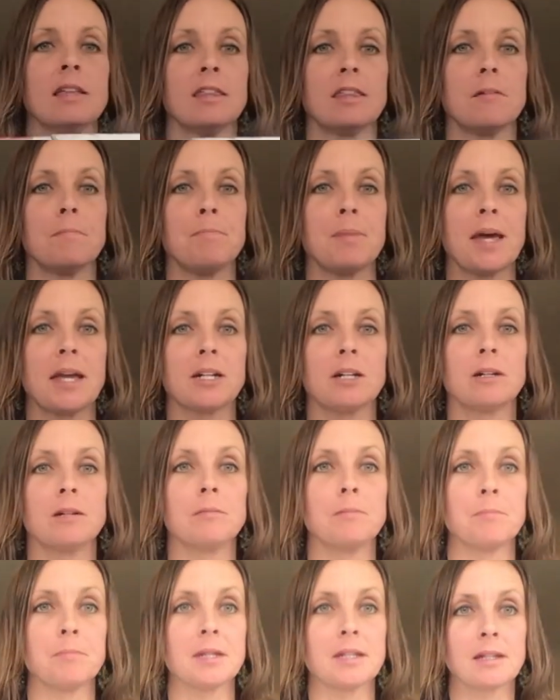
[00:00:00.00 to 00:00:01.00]
the better.
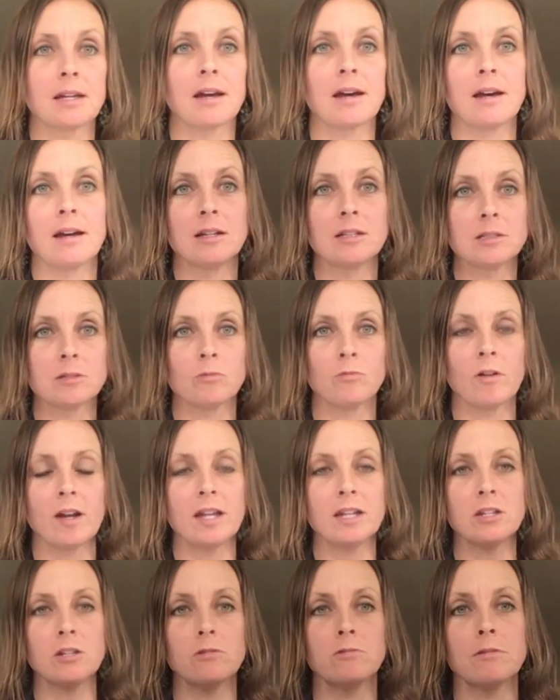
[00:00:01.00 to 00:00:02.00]
Because
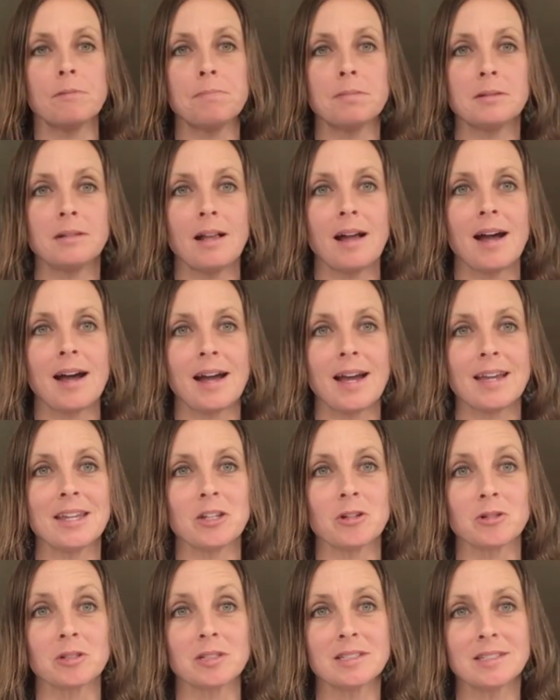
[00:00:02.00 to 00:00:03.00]
when you apply
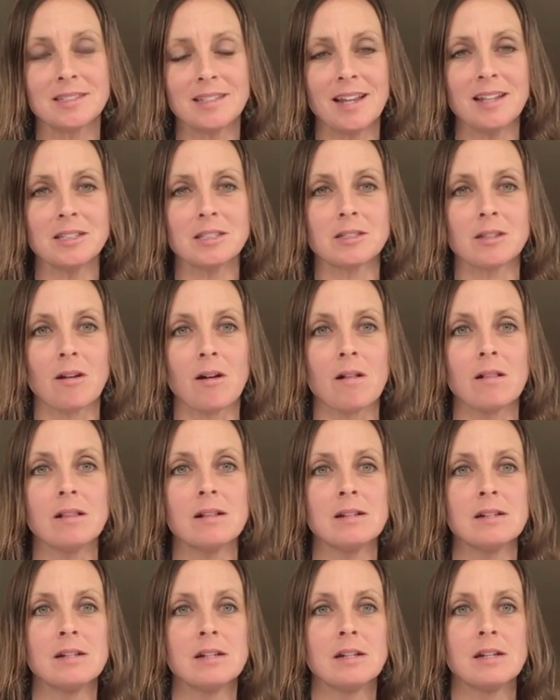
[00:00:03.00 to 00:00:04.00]
your
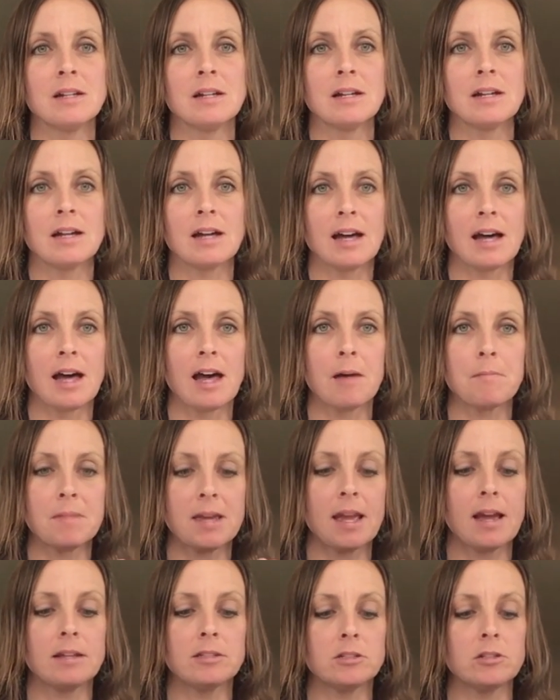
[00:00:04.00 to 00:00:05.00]
stencil,
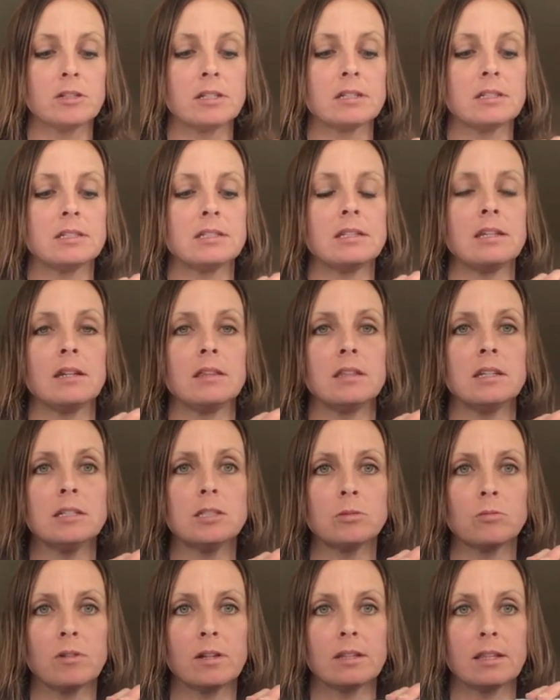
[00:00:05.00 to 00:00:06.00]
as you can see on
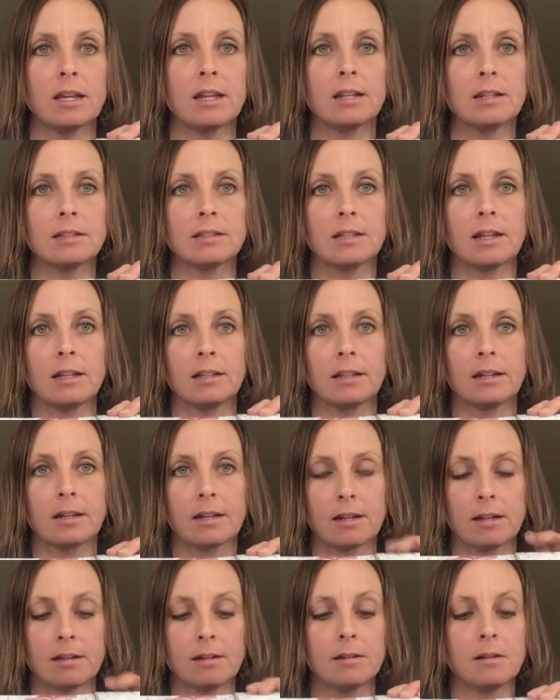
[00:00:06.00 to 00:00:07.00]
this one that like
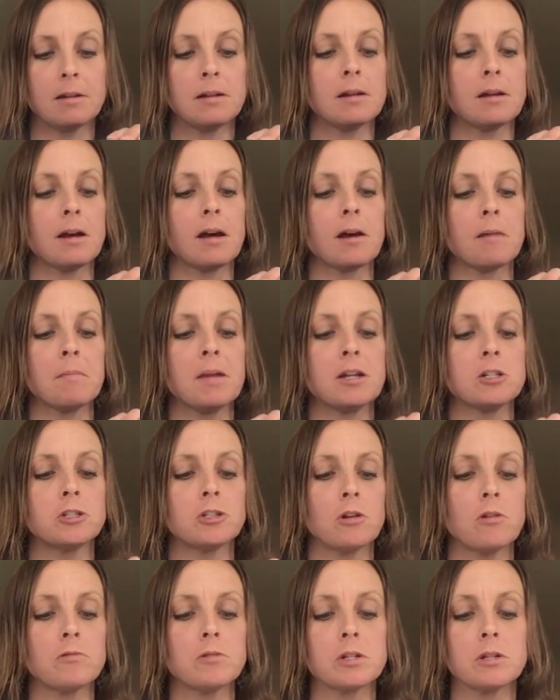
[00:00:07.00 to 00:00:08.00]
I had
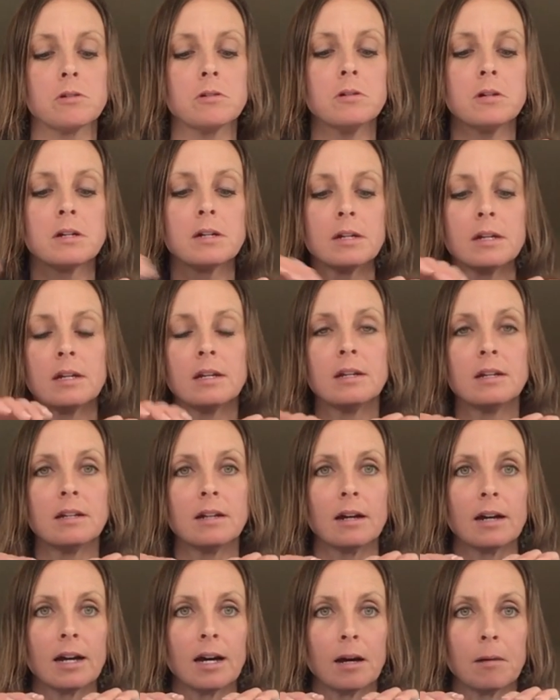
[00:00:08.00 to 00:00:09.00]
shown you,
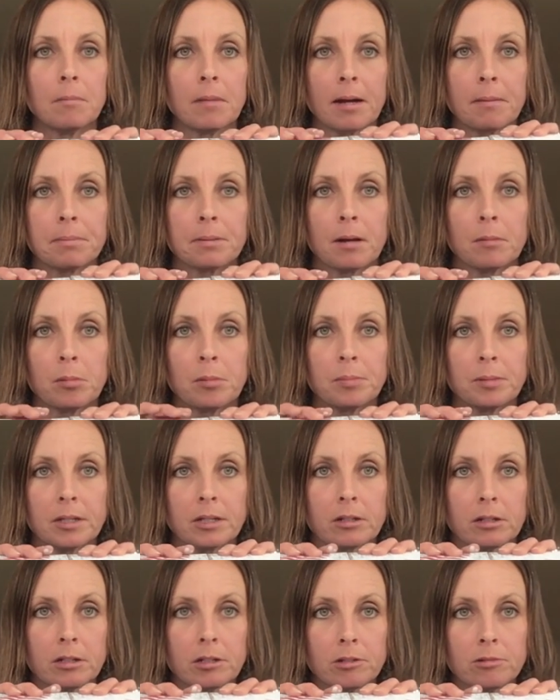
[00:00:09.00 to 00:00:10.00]
I probably
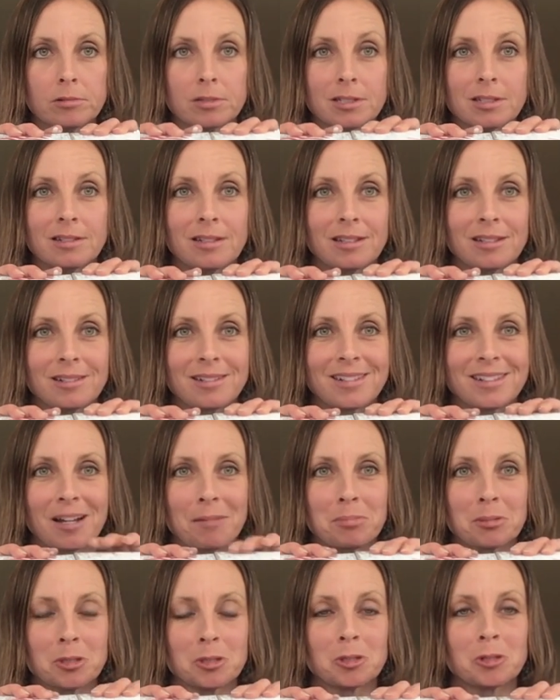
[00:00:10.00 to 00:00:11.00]
could have used another
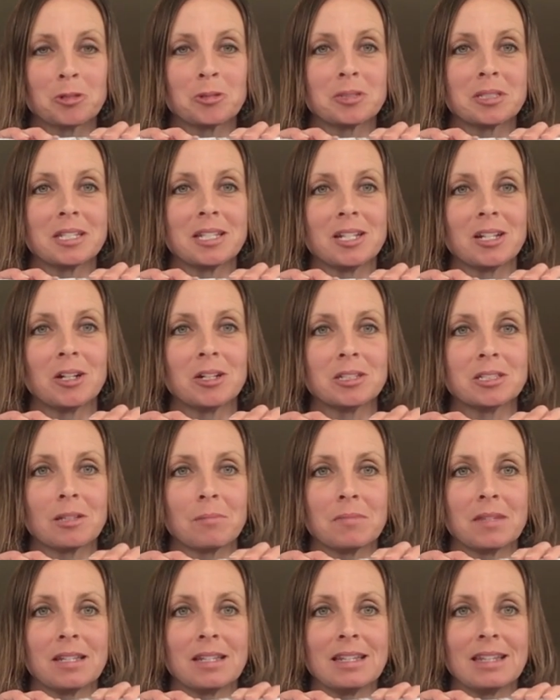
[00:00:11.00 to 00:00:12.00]
couple screws in there or
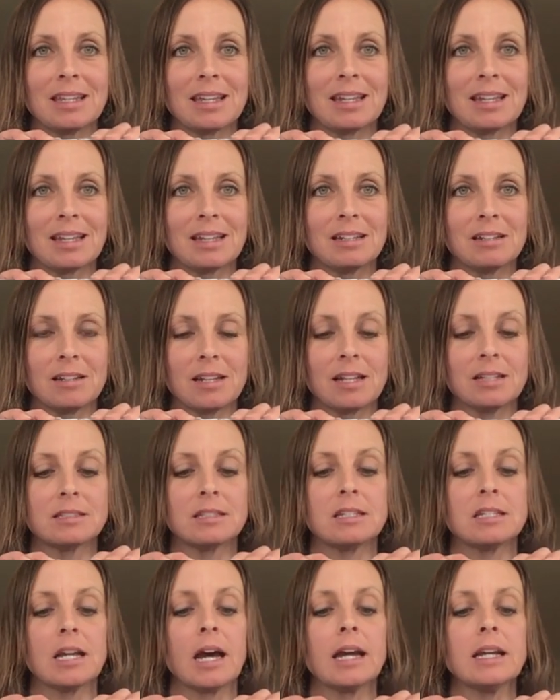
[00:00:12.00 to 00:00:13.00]
something to get it nice
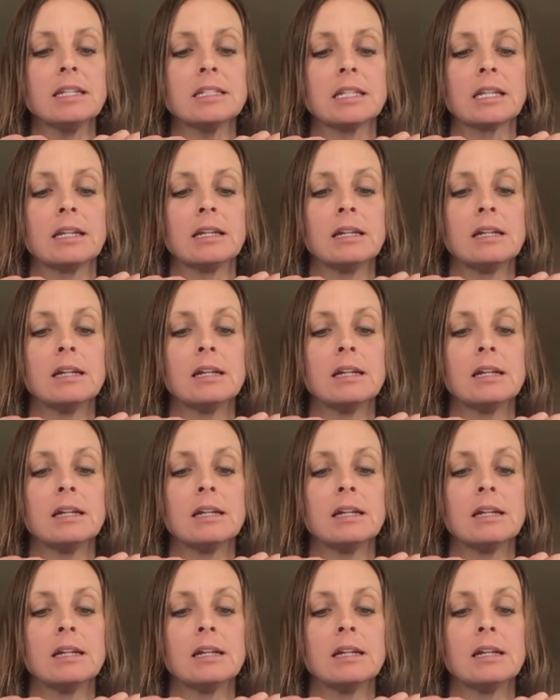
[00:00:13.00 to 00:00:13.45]
and tight.